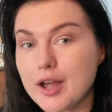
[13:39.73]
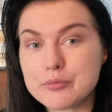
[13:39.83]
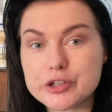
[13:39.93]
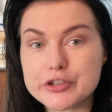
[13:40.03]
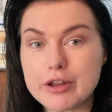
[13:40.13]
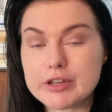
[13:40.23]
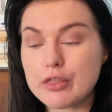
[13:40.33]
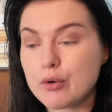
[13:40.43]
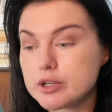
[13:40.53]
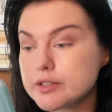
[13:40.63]
I'm just having
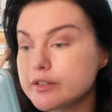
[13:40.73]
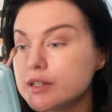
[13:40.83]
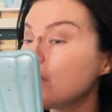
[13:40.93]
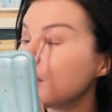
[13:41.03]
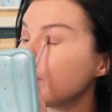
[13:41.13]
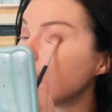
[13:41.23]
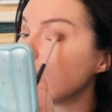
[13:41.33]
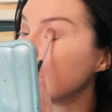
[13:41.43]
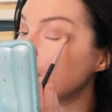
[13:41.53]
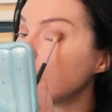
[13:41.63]
thoughts. But if
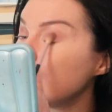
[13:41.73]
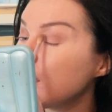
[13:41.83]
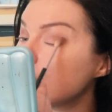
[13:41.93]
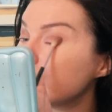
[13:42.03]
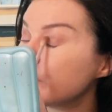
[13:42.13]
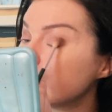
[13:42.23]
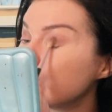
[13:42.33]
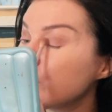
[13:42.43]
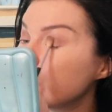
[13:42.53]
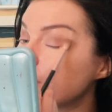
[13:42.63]
there are any artists
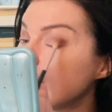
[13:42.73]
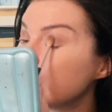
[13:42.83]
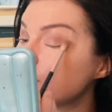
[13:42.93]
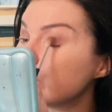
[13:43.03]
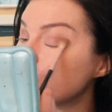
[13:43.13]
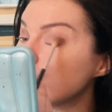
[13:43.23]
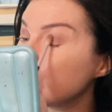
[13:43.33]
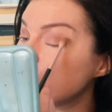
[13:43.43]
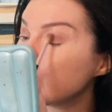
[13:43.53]
or creatives who